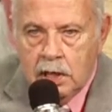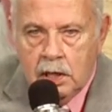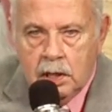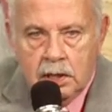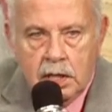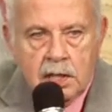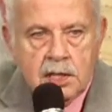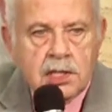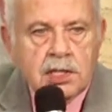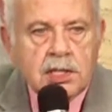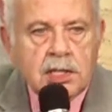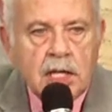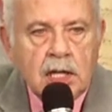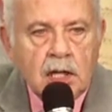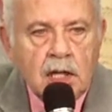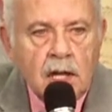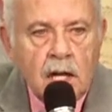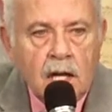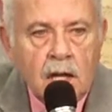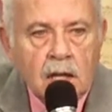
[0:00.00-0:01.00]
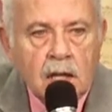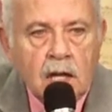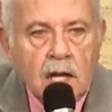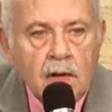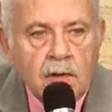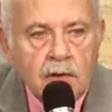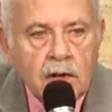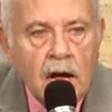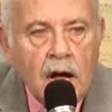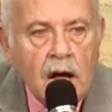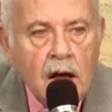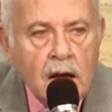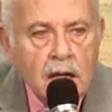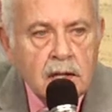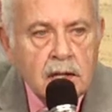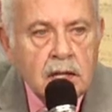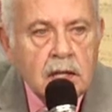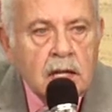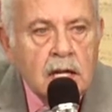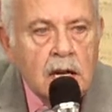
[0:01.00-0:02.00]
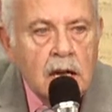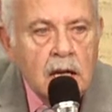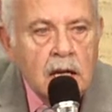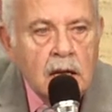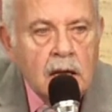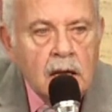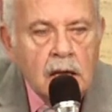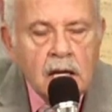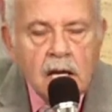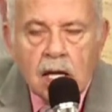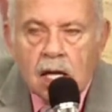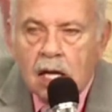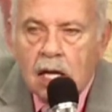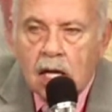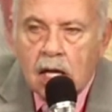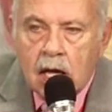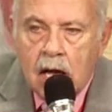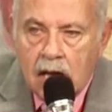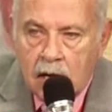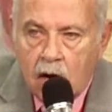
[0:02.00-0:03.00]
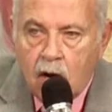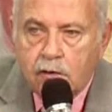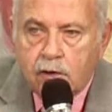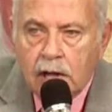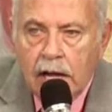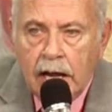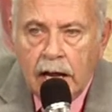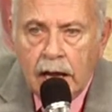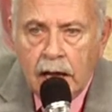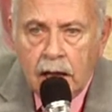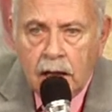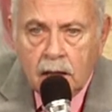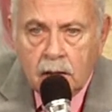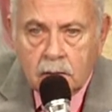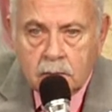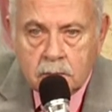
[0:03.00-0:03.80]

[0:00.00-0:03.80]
that still love God and our flag